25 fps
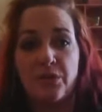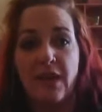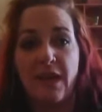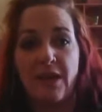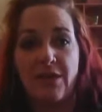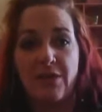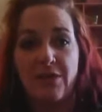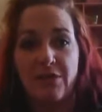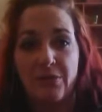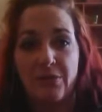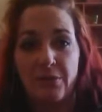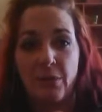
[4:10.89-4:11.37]
That
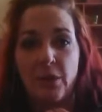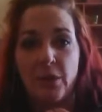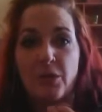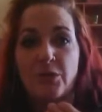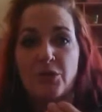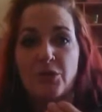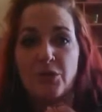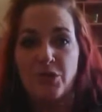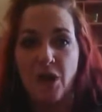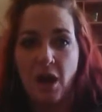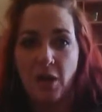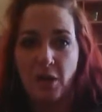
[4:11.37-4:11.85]
throat
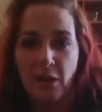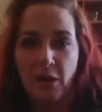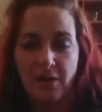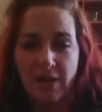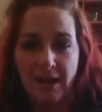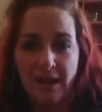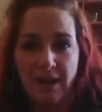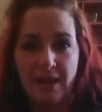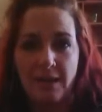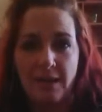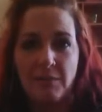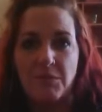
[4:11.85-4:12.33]
chakra,
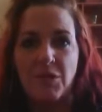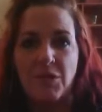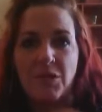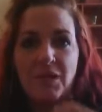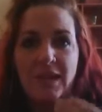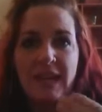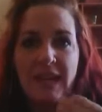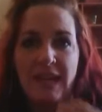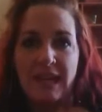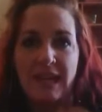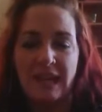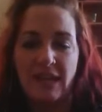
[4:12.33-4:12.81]
that
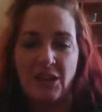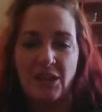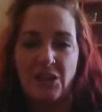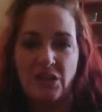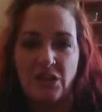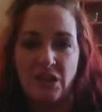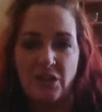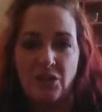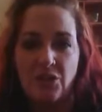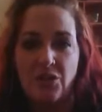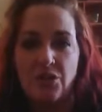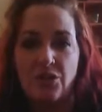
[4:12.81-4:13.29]

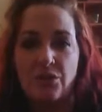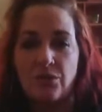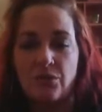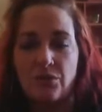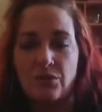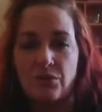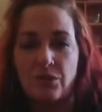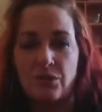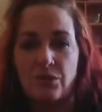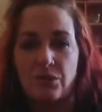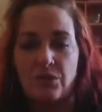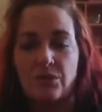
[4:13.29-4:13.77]
communication,
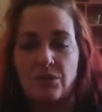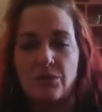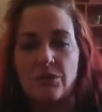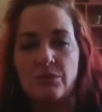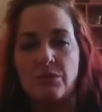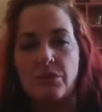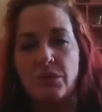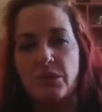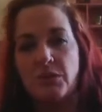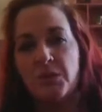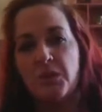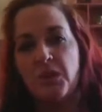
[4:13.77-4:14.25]
true
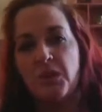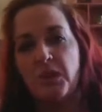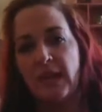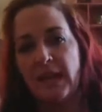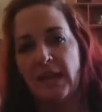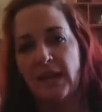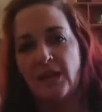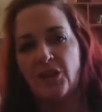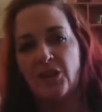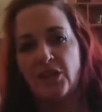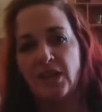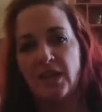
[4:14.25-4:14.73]

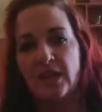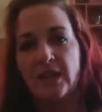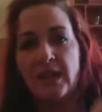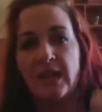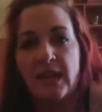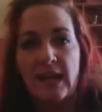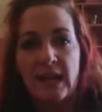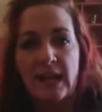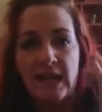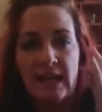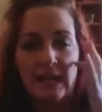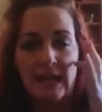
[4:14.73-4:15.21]
communication,
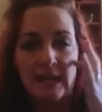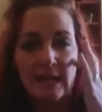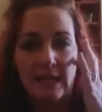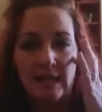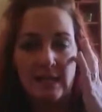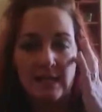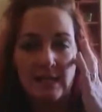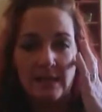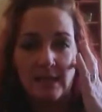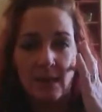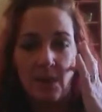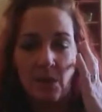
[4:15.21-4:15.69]

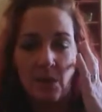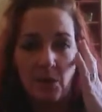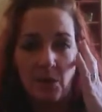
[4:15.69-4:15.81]
is